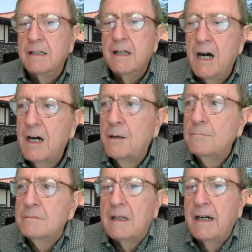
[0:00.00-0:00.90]

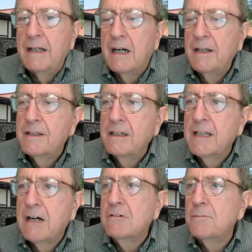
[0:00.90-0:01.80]
I think
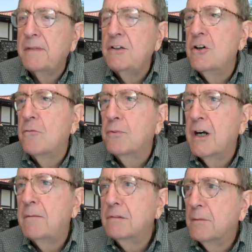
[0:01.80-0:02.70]
that would be no
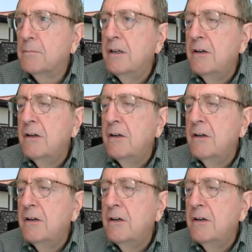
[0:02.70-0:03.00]
problem.